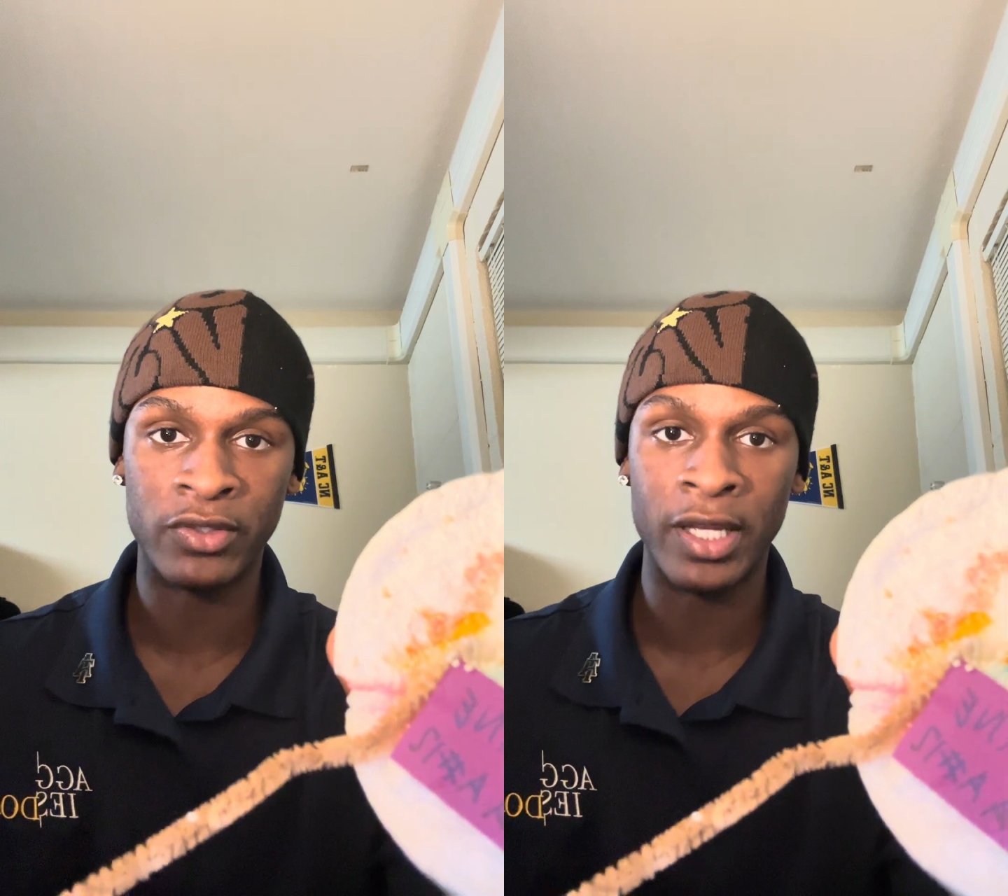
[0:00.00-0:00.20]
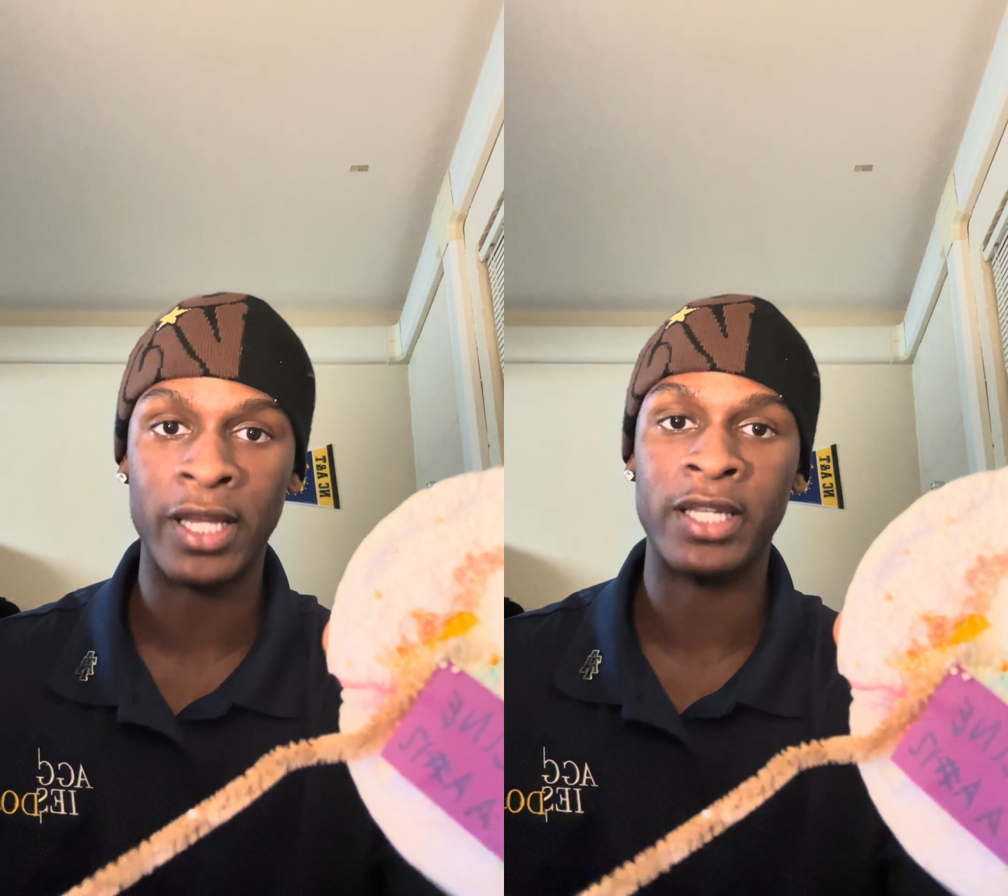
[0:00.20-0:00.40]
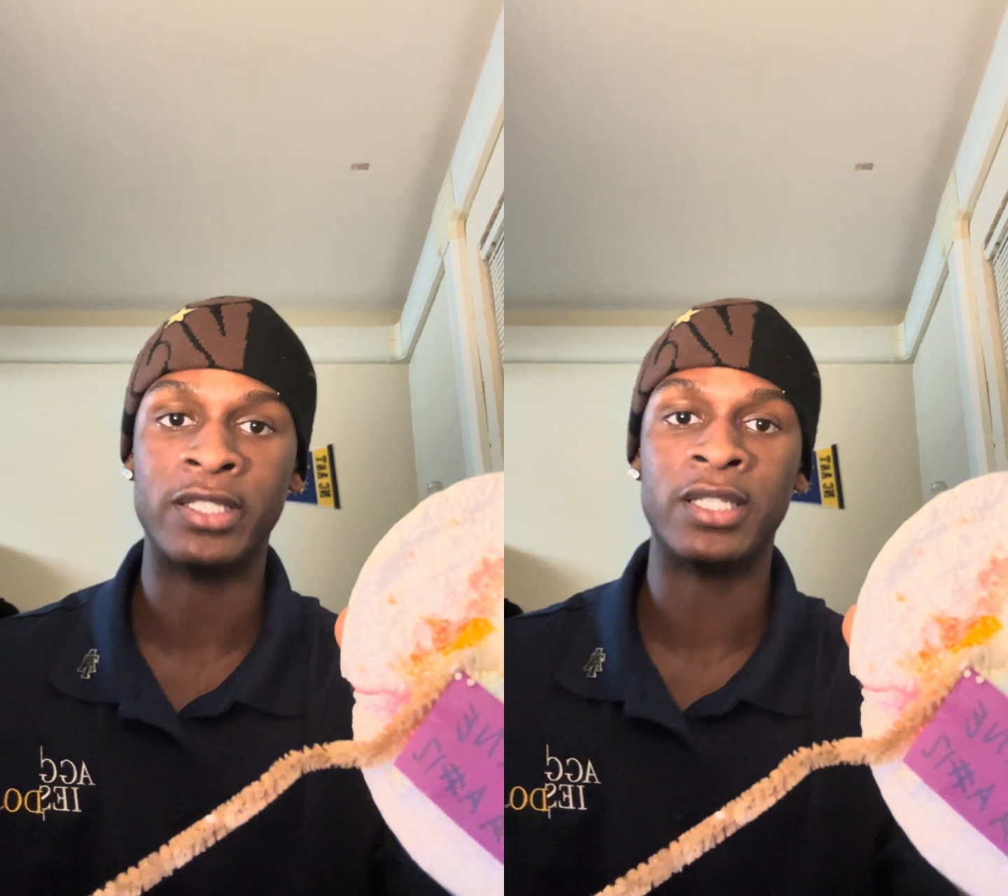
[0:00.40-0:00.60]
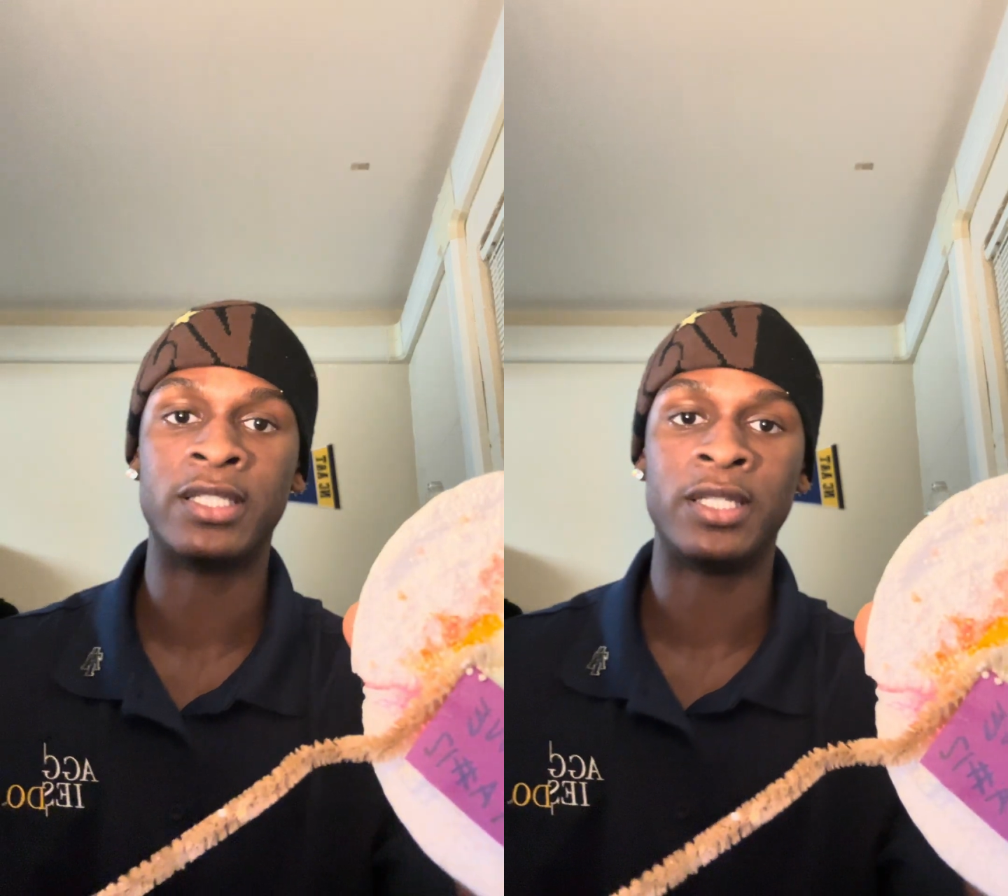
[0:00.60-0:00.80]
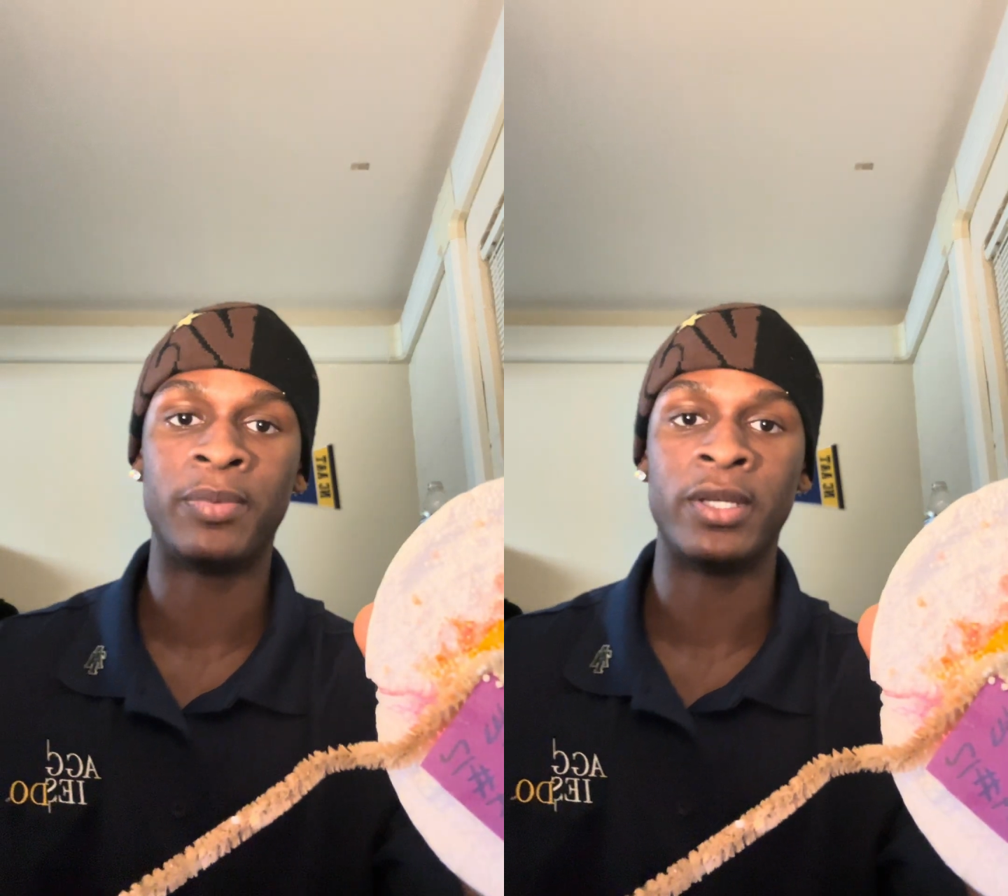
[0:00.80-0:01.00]
state and
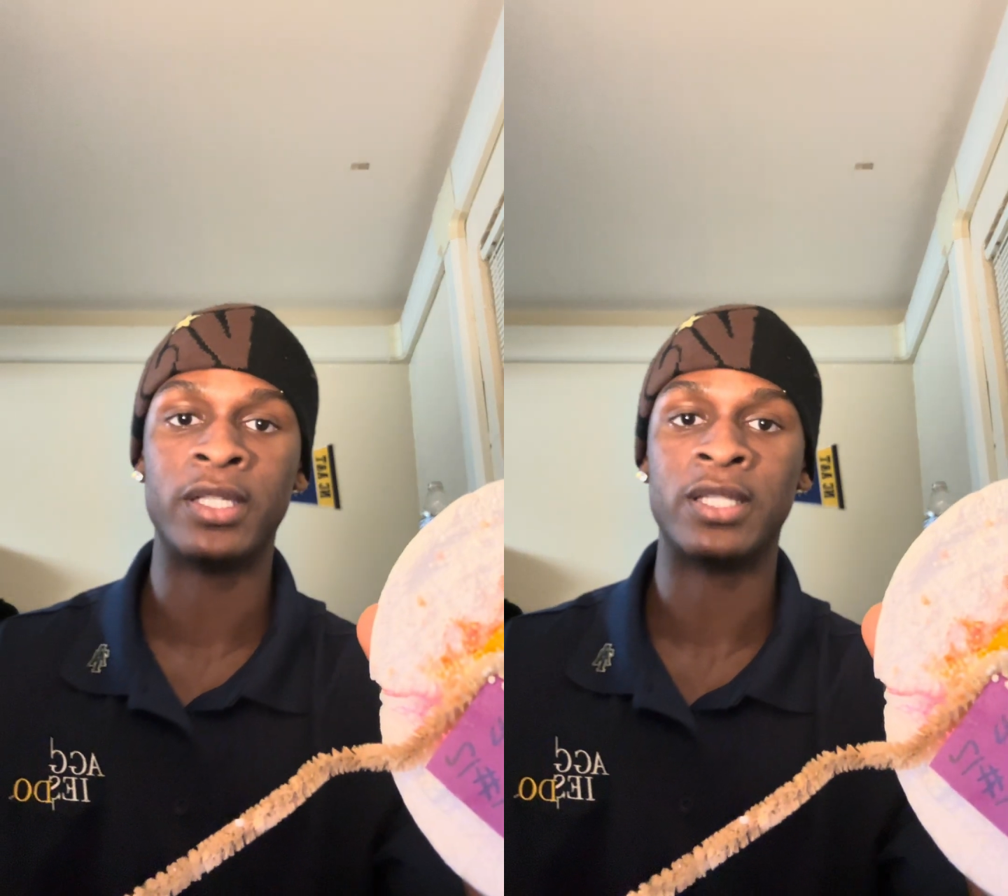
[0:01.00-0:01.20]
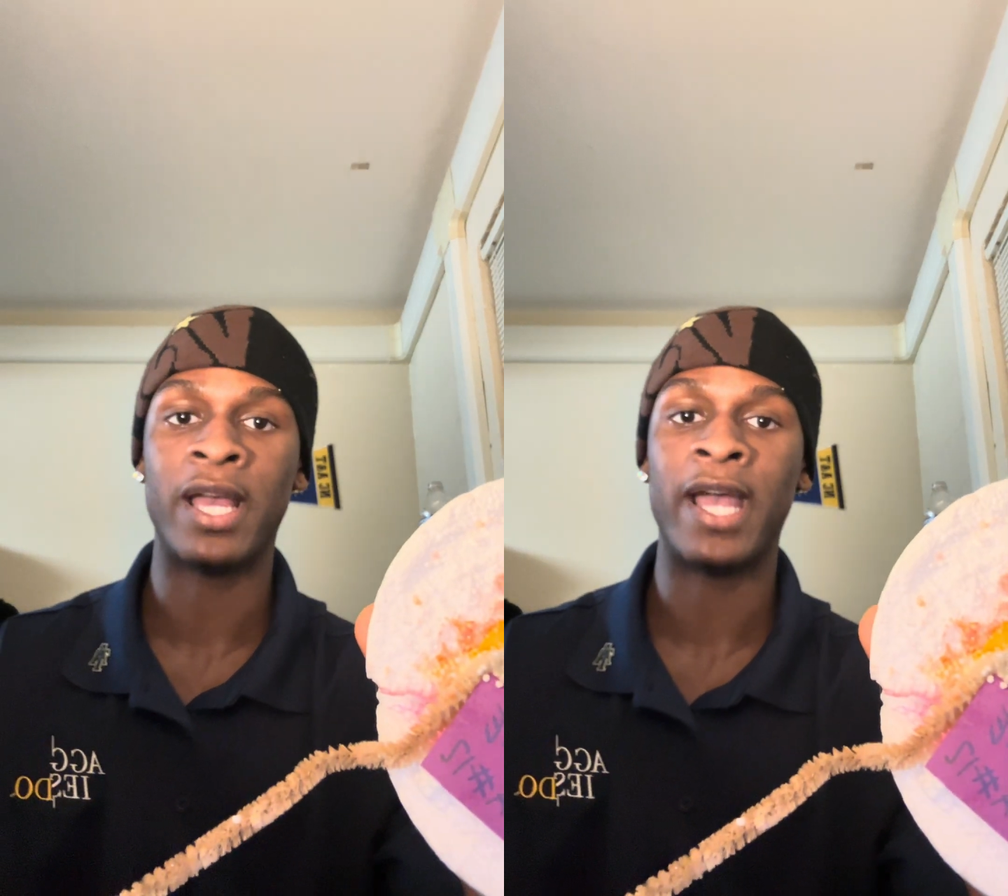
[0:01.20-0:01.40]
GTP is the